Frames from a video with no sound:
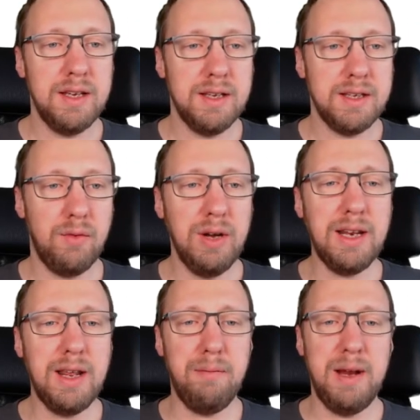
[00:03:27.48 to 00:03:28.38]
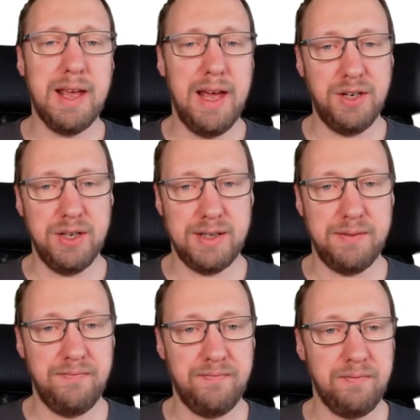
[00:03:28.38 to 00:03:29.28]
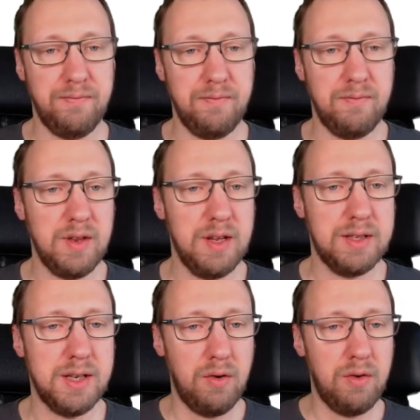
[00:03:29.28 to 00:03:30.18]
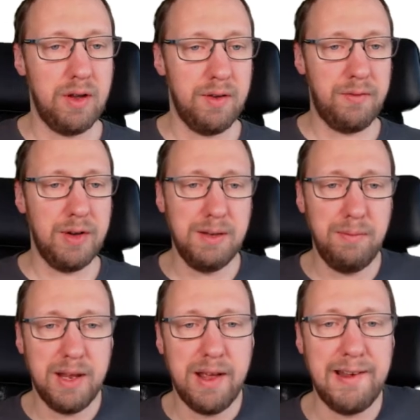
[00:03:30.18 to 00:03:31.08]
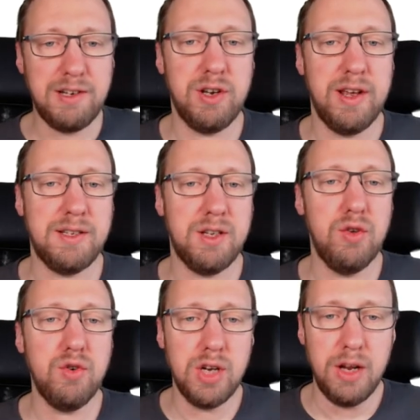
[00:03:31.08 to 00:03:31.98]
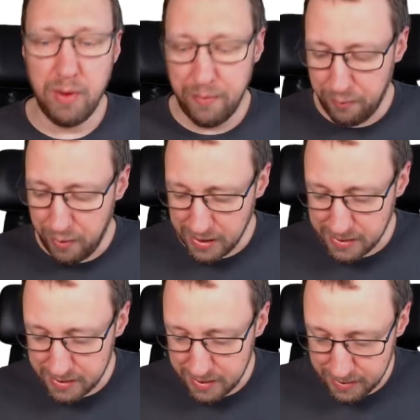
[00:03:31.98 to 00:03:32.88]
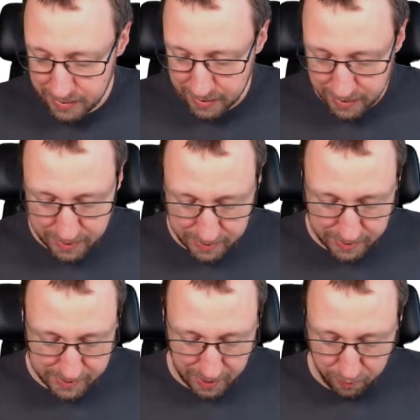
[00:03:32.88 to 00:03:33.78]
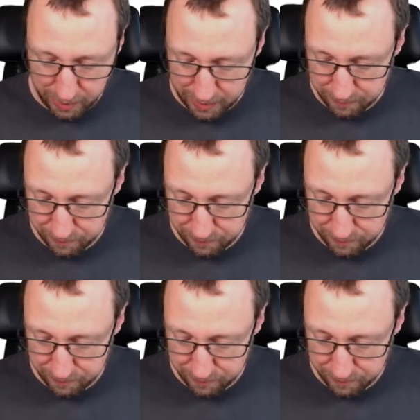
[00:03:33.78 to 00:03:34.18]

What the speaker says: So what are the implications? So first implication is usually we fix the design rate.